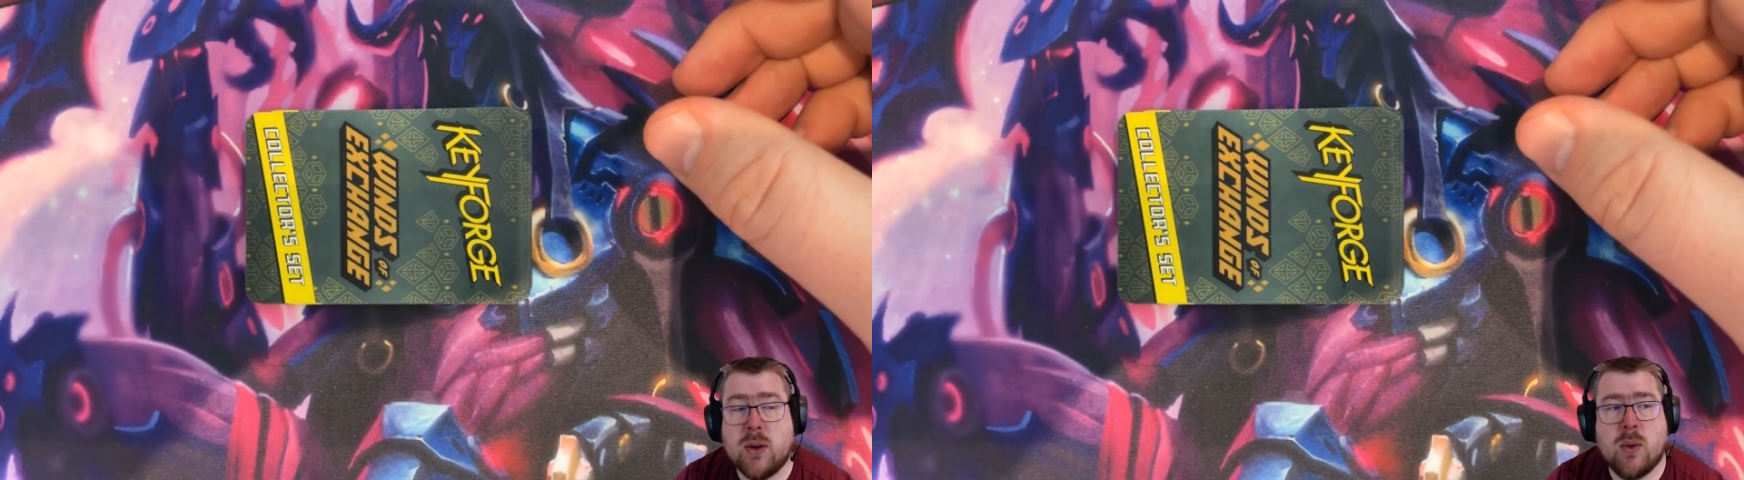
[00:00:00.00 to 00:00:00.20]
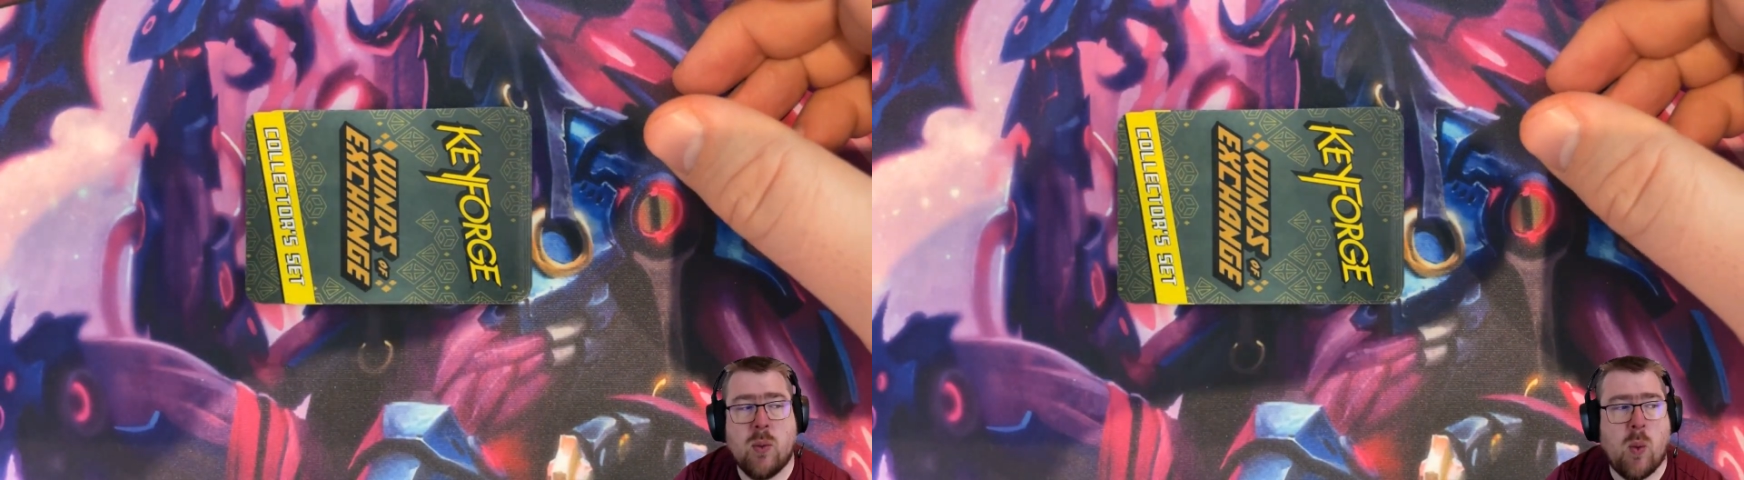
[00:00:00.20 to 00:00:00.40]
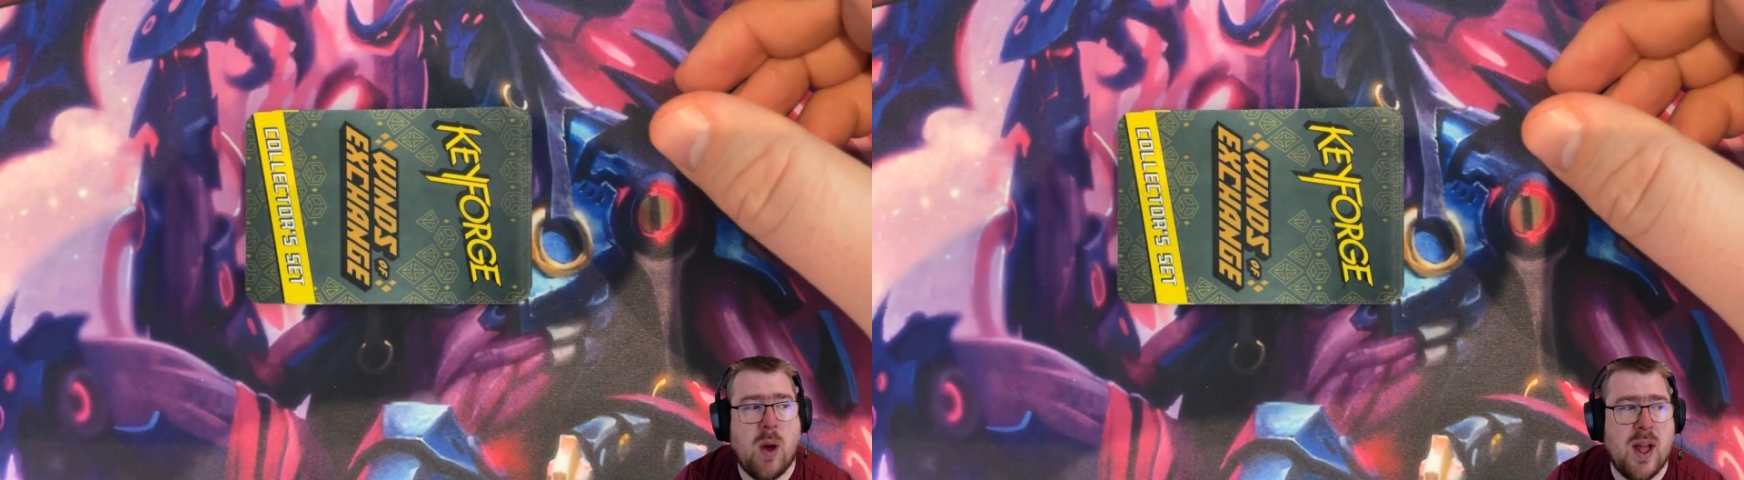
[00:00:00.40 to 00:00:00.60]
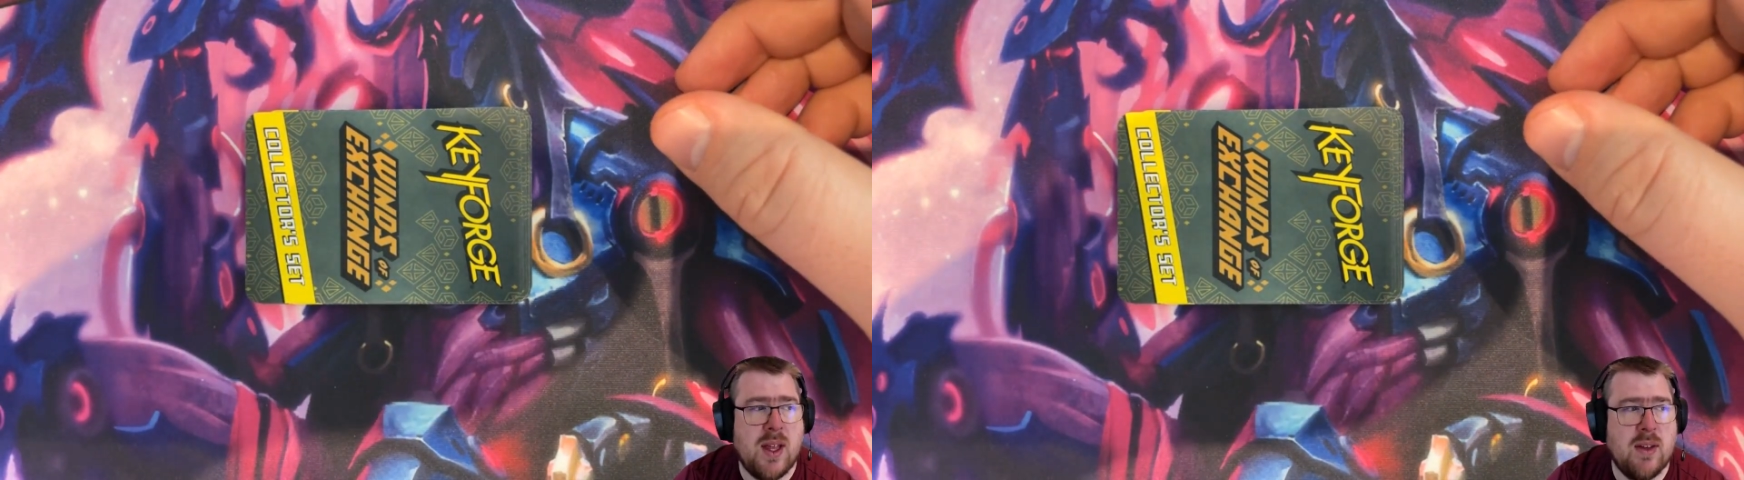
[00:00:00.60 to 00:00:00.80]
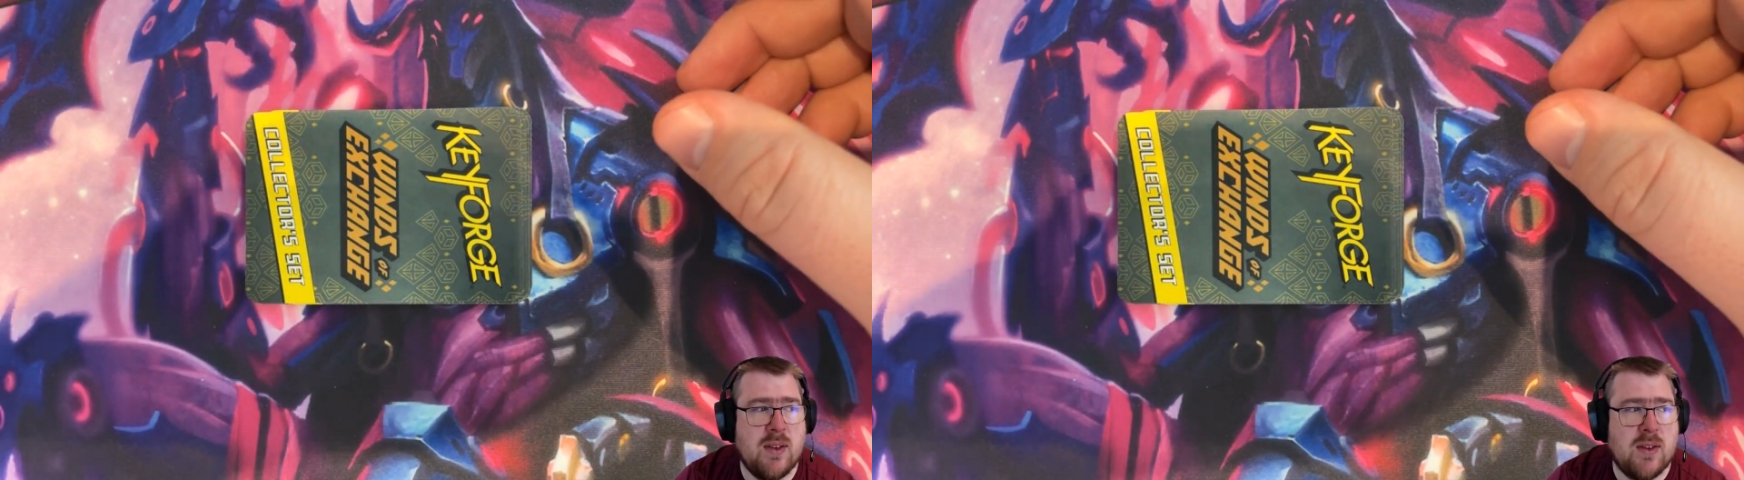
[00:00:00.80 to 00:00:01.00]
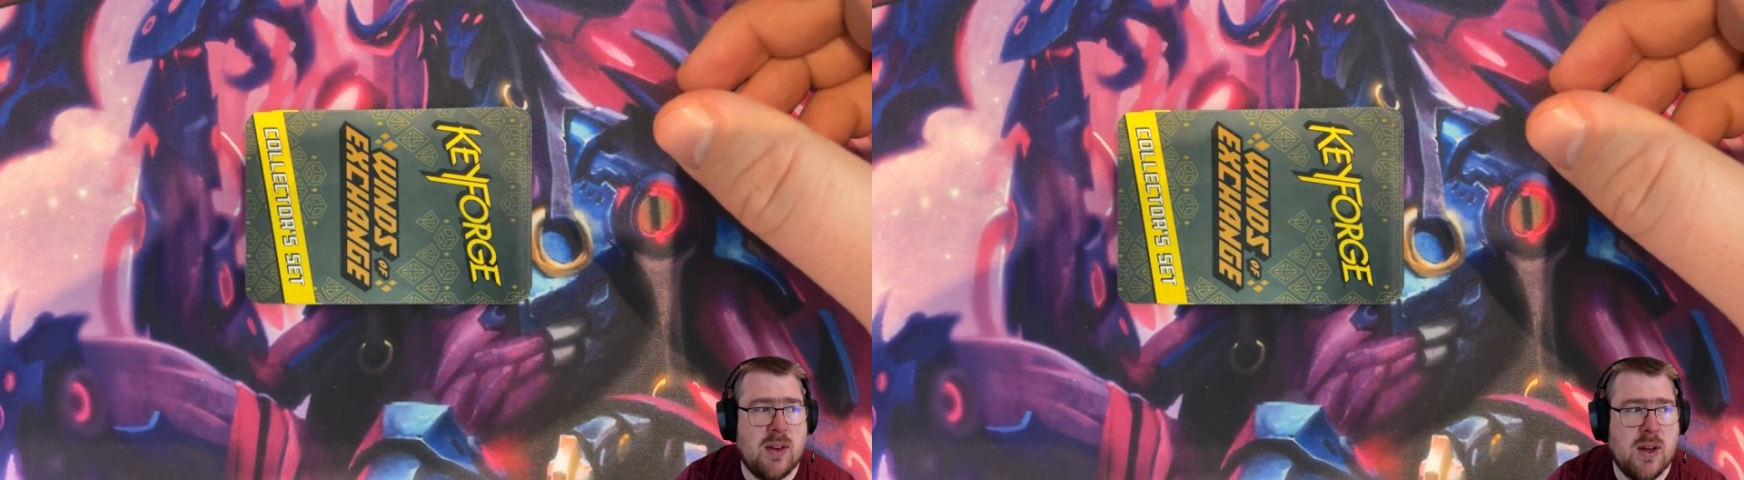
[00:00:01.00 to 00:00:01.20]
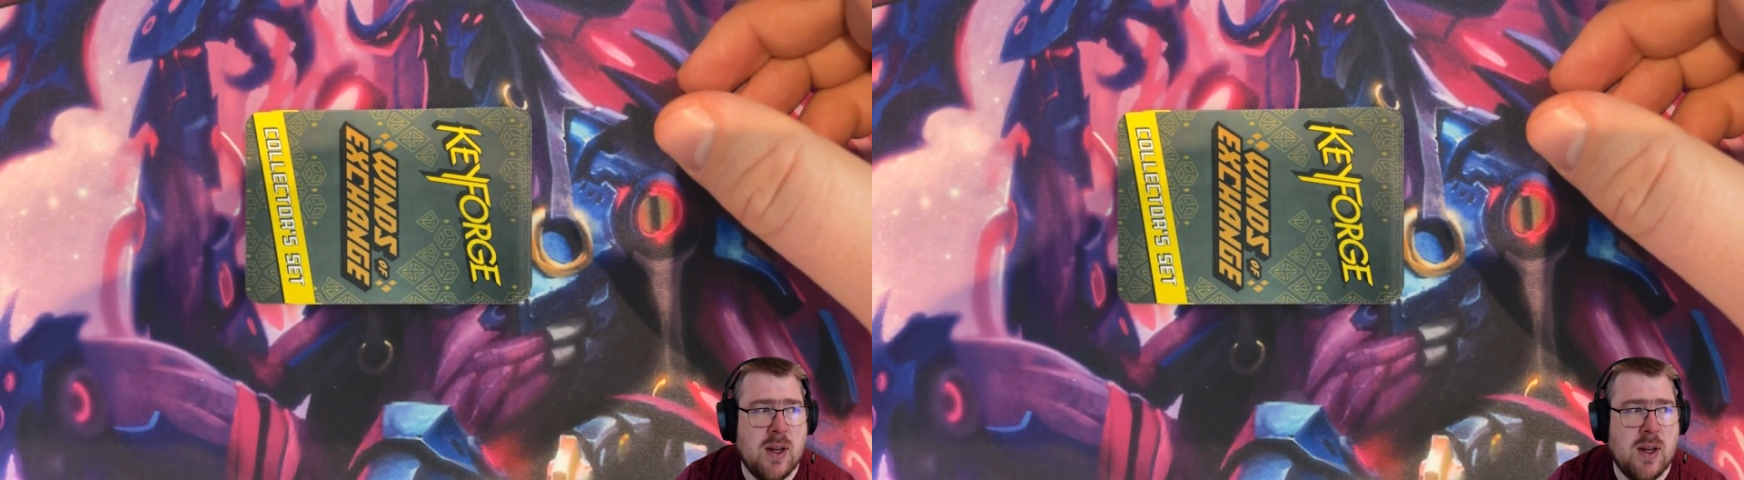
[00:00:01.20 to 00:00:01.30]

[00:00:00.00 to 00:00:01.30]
was